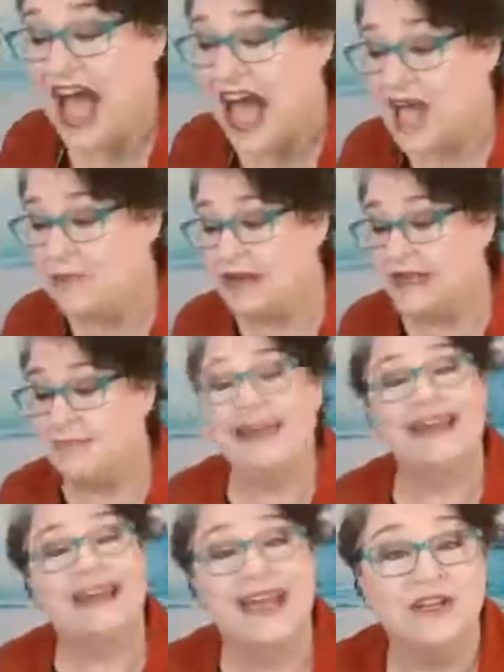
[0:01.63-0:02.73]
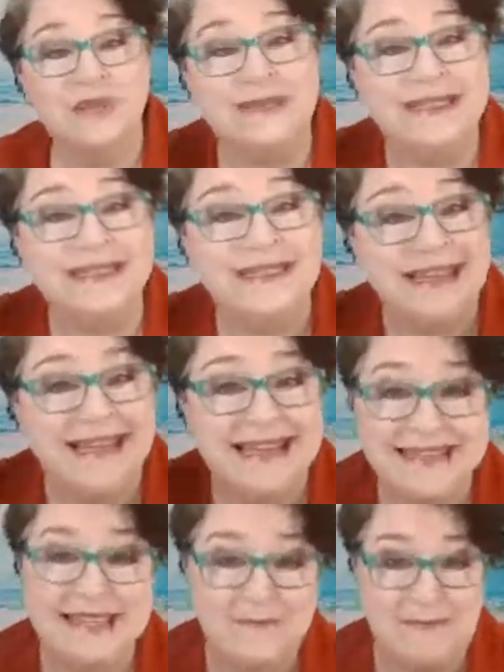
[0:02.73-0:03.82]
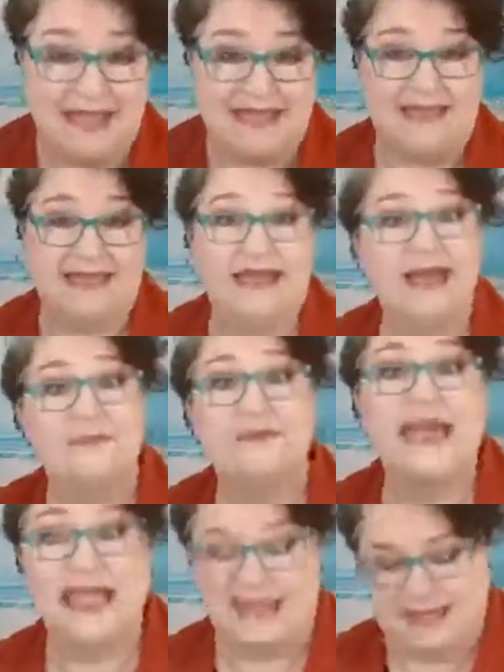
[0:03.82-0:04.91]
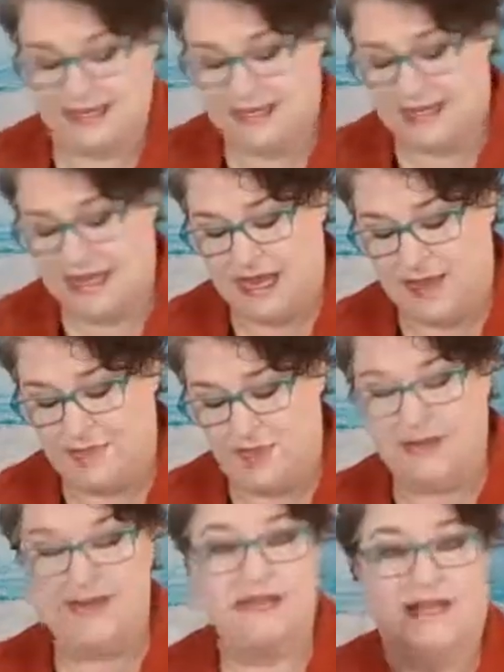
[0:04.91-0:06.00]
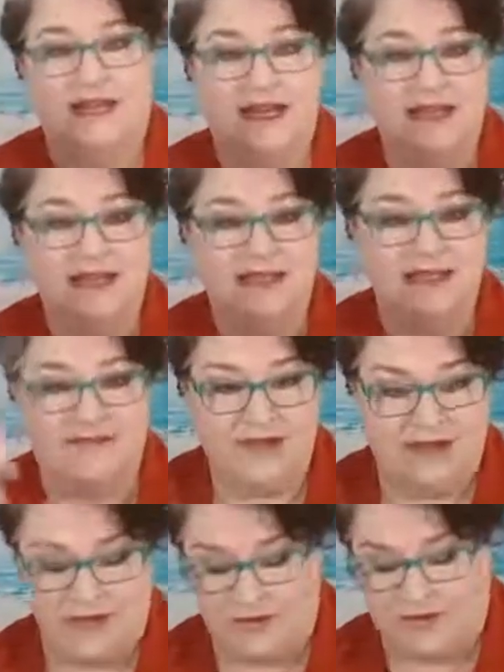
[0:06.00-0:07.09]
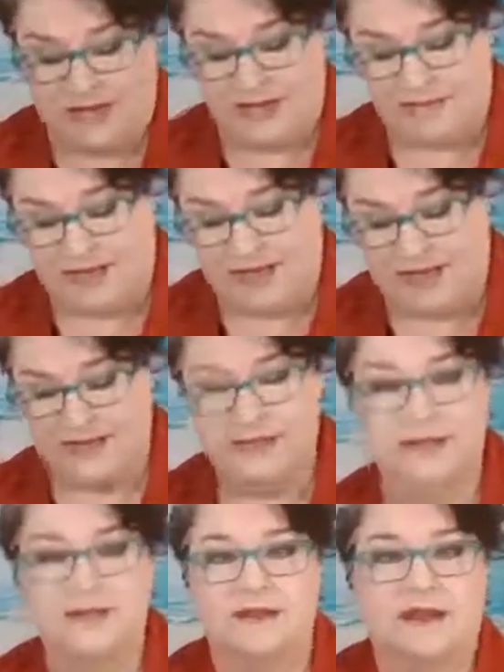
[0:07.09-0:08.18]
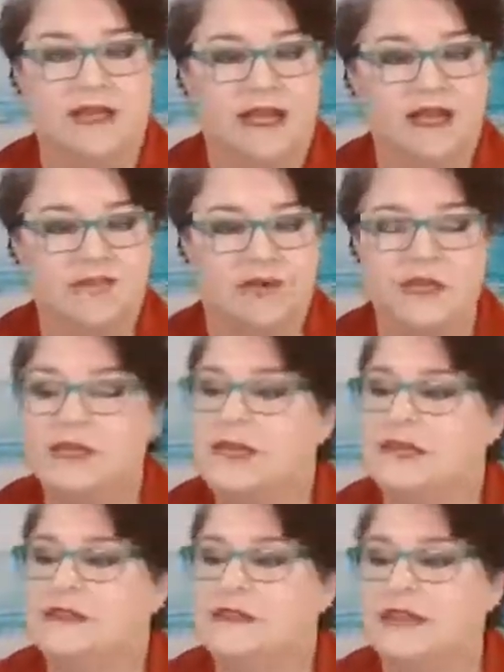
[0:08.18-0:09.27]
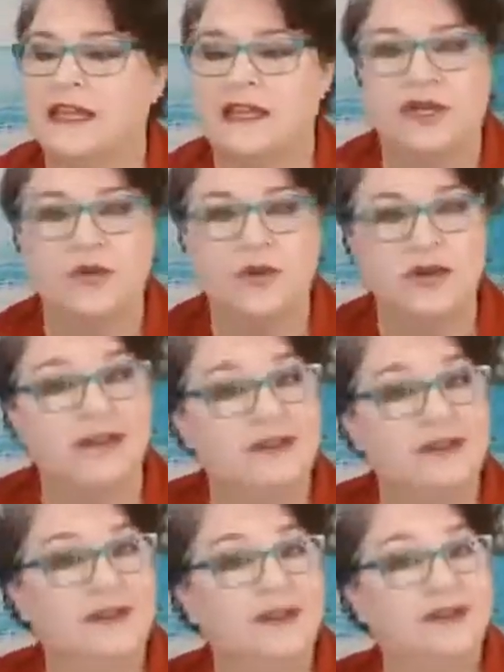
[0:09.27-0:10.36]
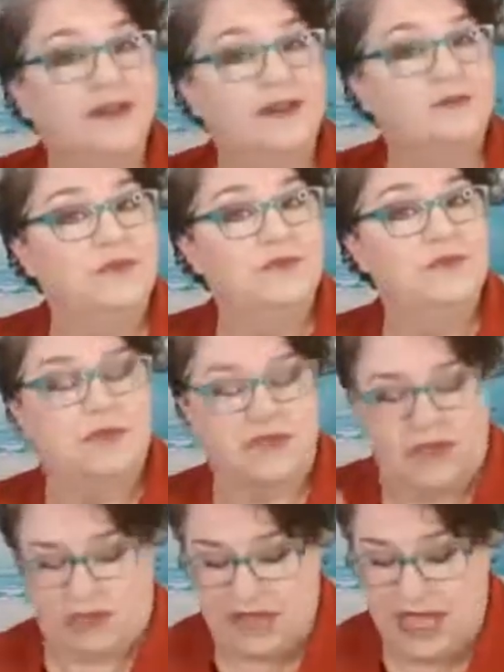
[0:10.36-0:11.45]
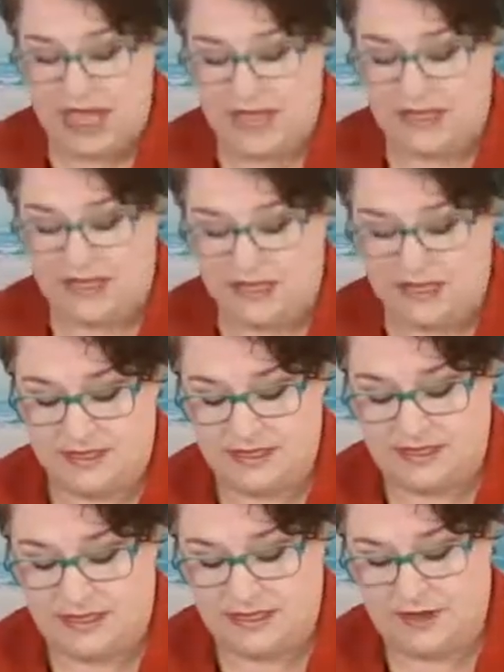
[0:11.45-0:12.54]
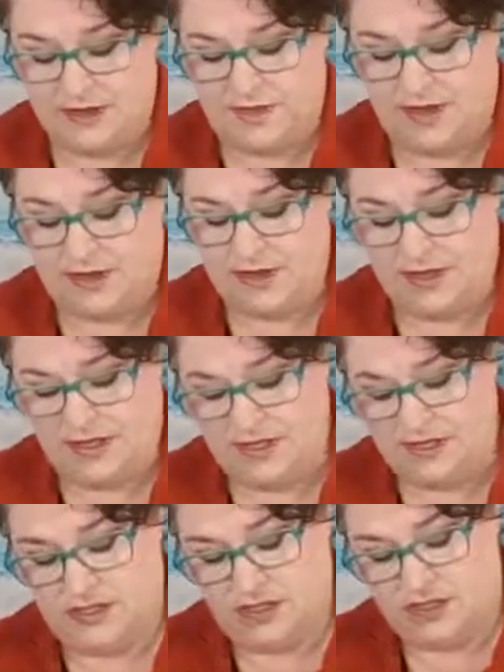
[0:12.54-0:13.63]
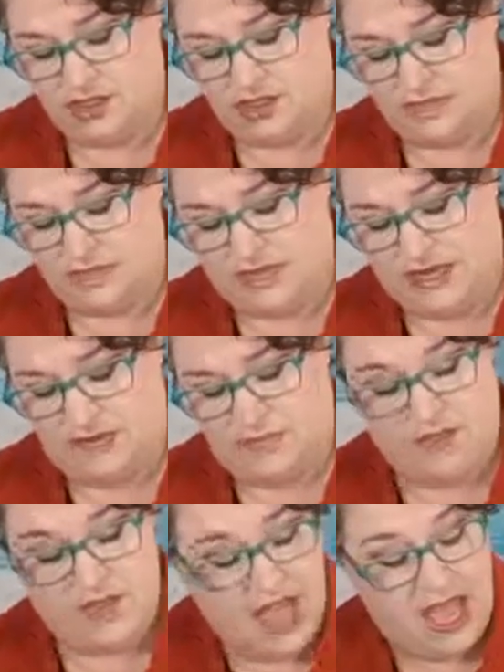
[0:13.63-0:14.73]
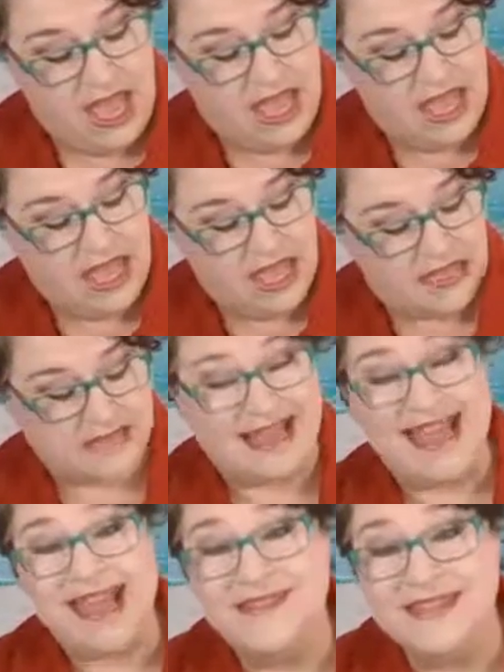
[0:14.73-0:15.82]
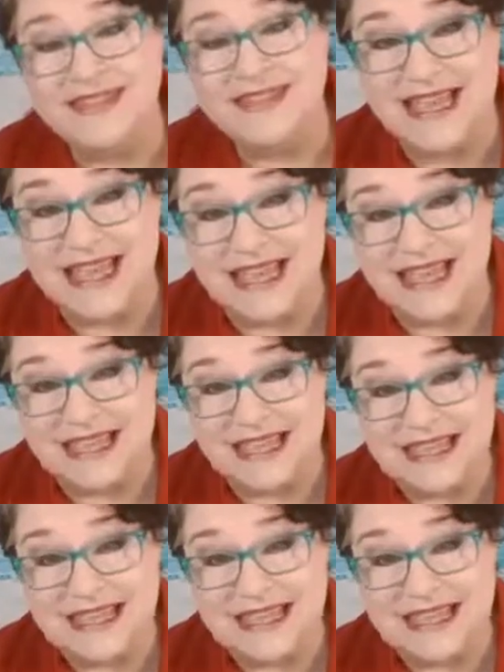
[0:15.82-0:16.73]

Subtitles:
I barely made it. Actually, I didn't make it. I'm late. I'm 3 minutes late. And yes, I have a nail file in my hand. It's not a knife or a stiletto or even a music baton. It is a nail file because I just chipped a nail. And I have to say,